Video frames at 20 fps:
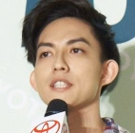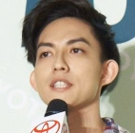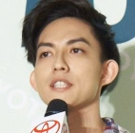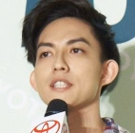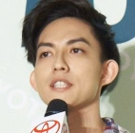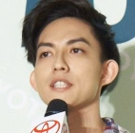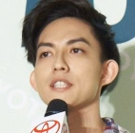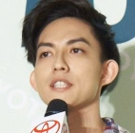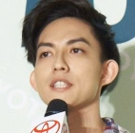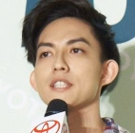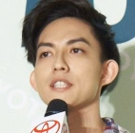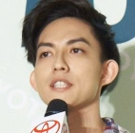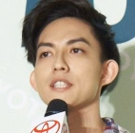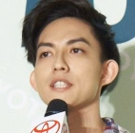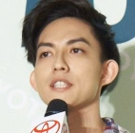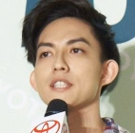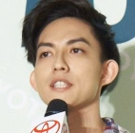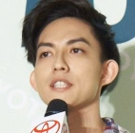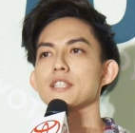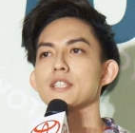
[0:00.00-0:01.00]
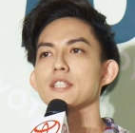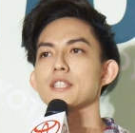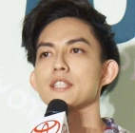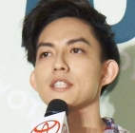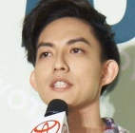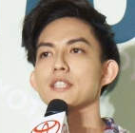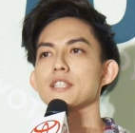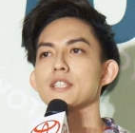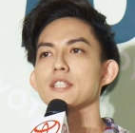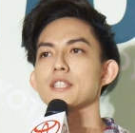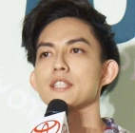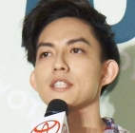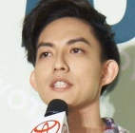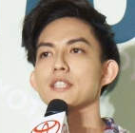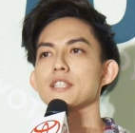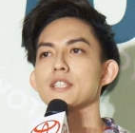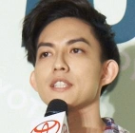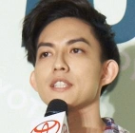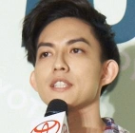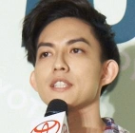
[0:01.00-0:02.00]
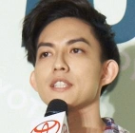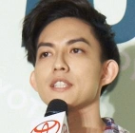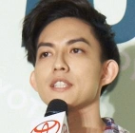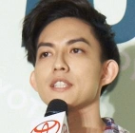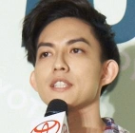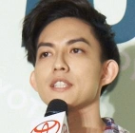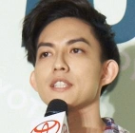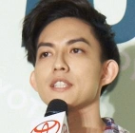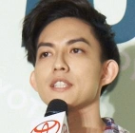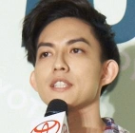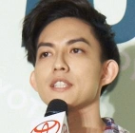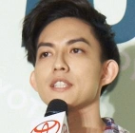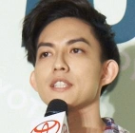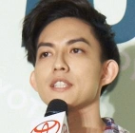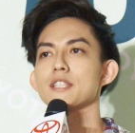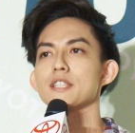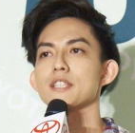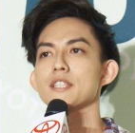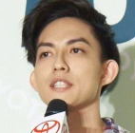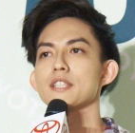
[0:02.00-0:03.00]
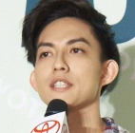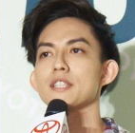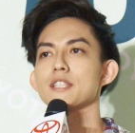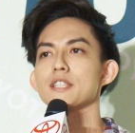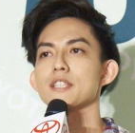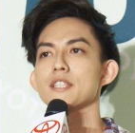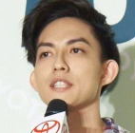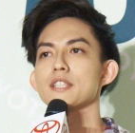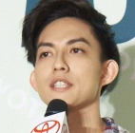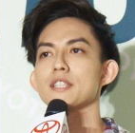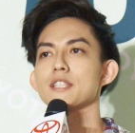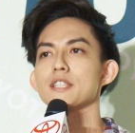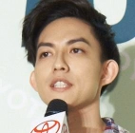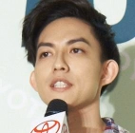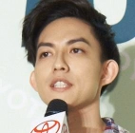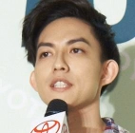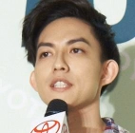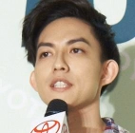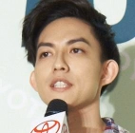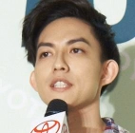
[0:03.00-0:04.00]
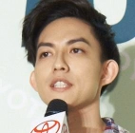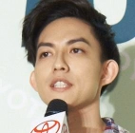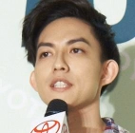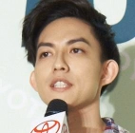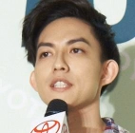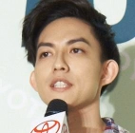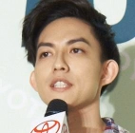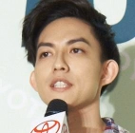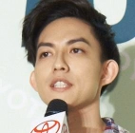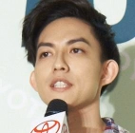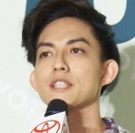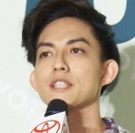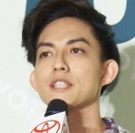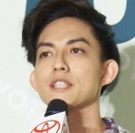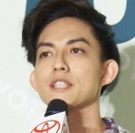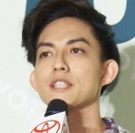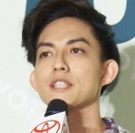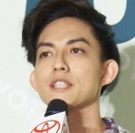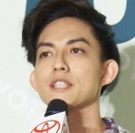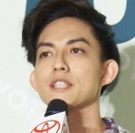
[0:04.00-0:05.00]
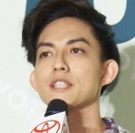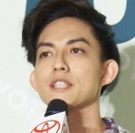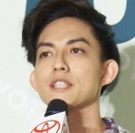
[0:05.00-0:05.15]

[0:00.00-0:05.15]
The face doesn't move, so there is nothing to read.